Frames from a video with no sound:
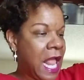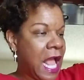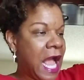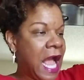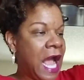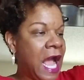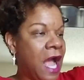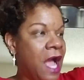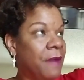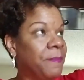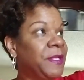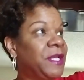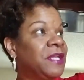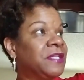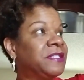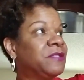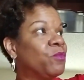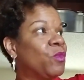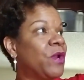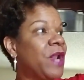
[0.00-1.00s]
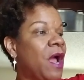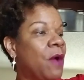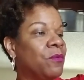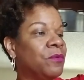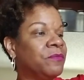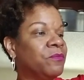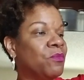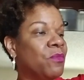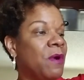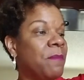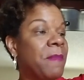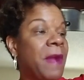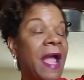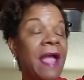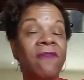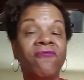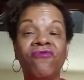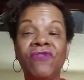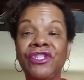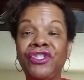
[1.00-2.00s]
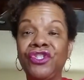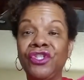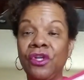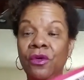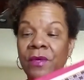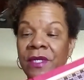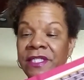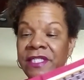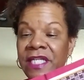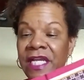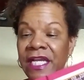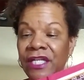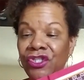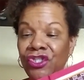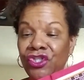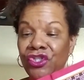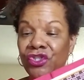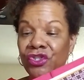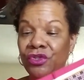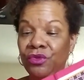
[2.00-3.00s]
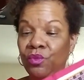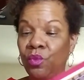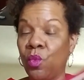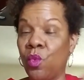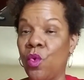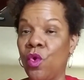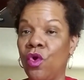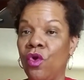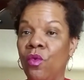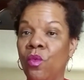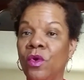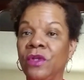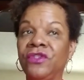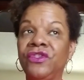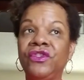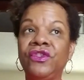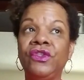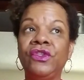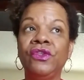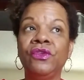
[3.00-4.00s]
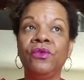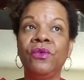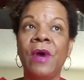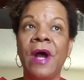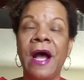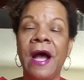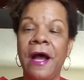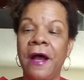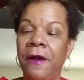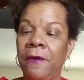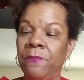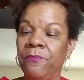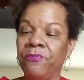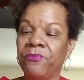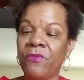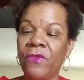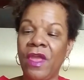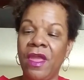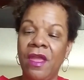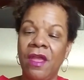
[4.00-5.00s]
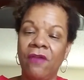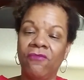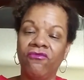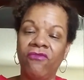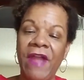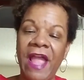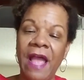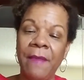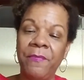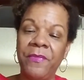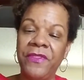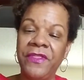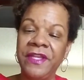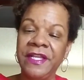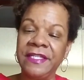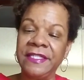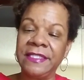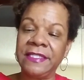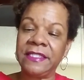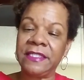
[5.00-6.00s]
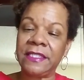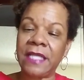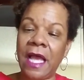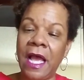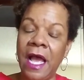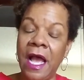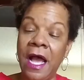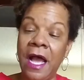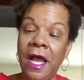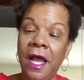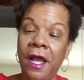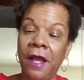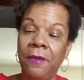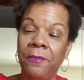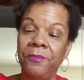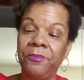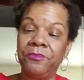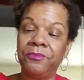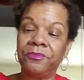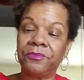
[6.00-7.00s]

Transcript: Uh, because what I my original intention were was to um, wrap this, um,